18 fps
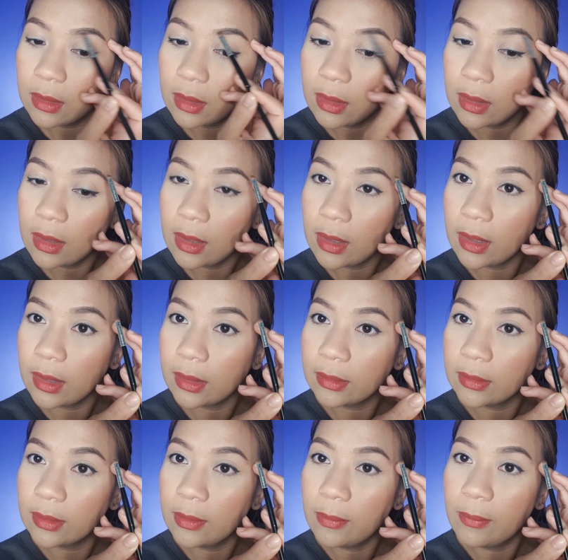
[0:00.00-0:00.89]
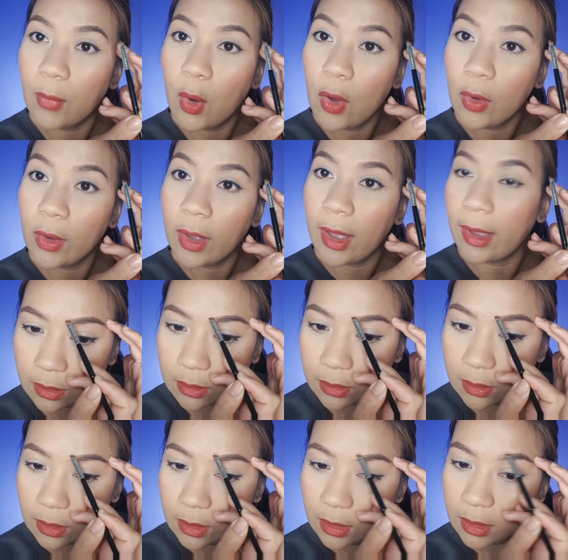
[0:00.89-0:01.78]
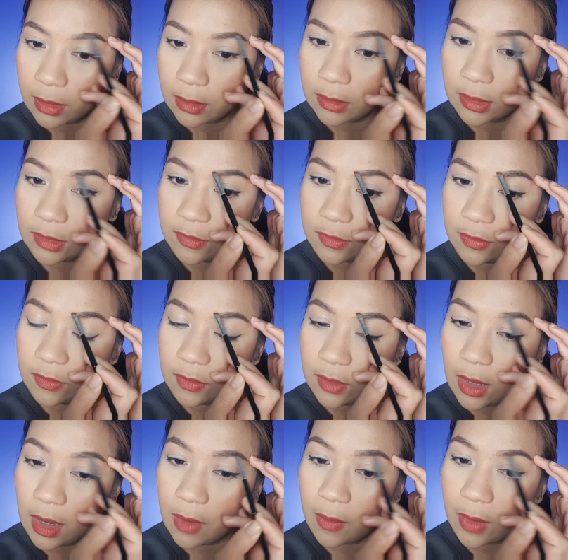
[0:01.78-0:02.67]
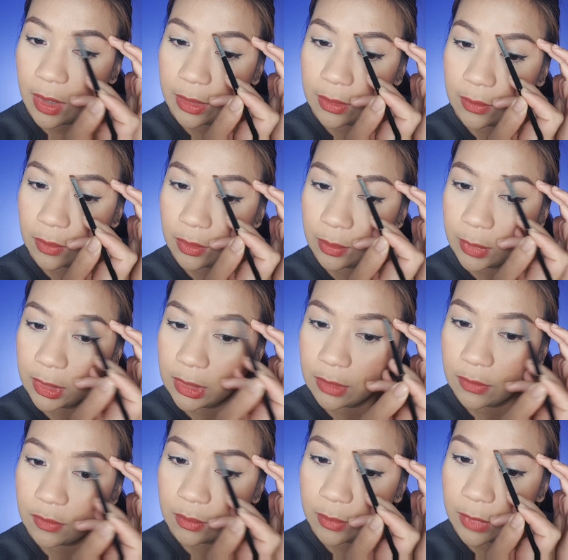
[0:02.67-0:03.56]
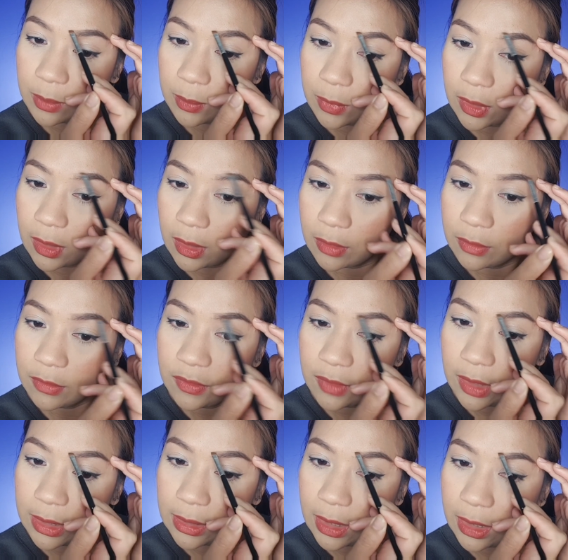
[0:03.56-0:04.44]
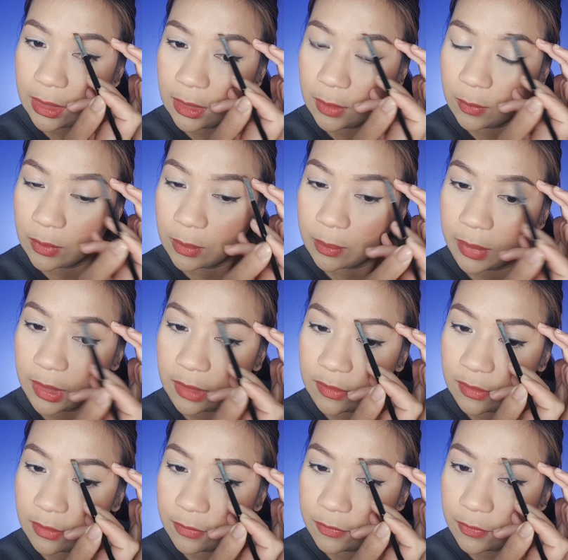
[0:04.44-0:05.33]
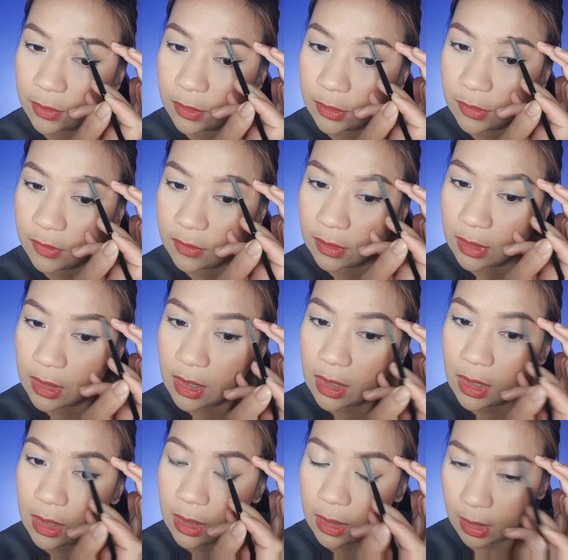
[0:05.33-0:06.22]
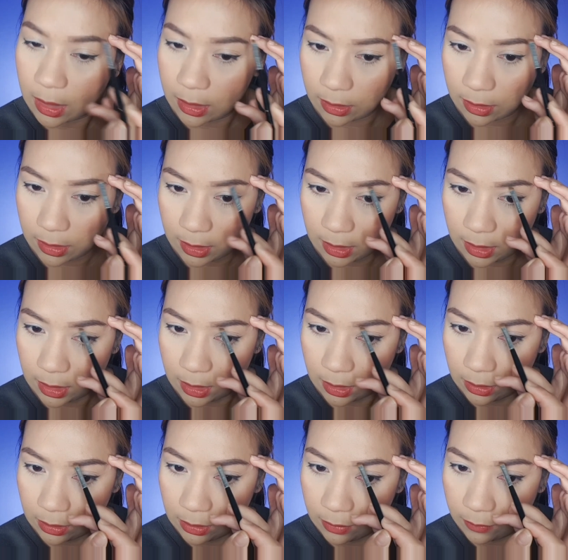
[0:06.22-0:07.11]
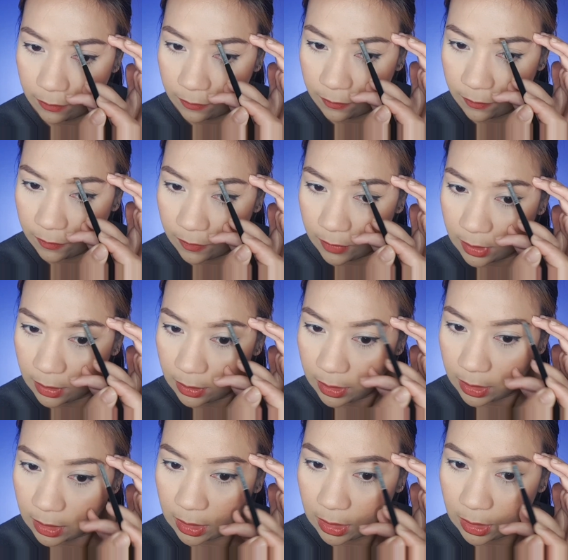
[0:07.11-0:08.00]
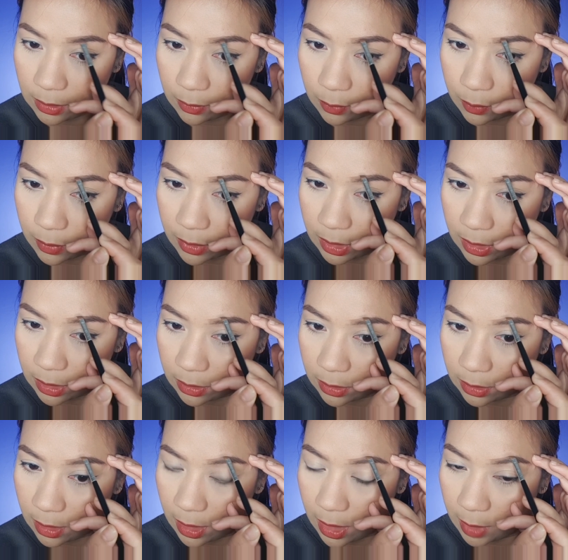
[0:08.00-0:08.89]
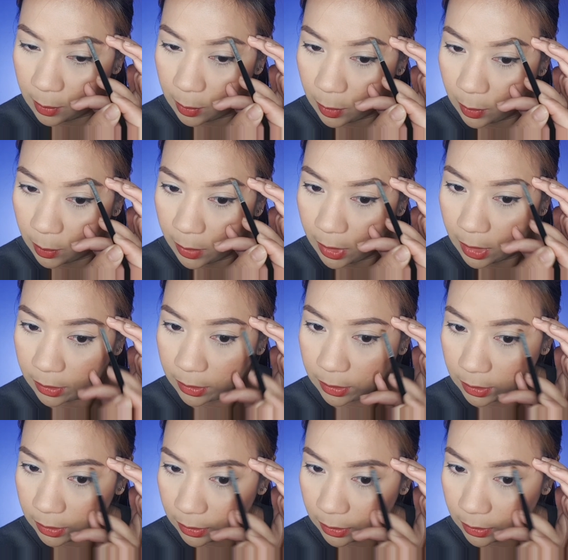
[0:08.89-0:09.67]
and bongga. This is how I normally do my brows. I line it with pencil first and then fill in with eyebrow powder.